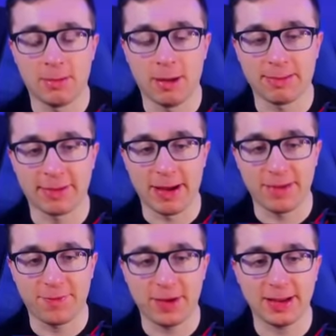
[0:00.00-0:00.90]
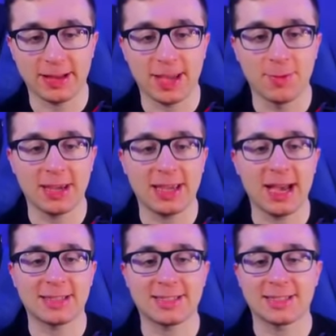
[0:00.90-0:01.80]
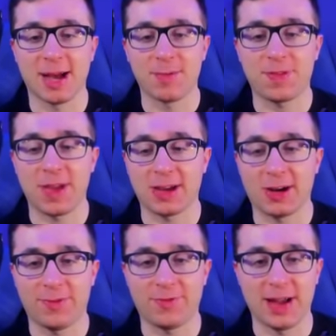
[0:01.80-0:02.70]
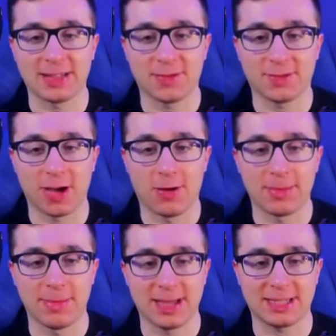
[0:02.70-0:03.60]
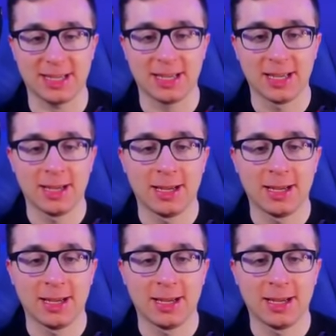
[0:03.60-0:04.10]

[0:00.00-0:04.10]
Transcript: up to my feet. Can we get something offensive going, Messi?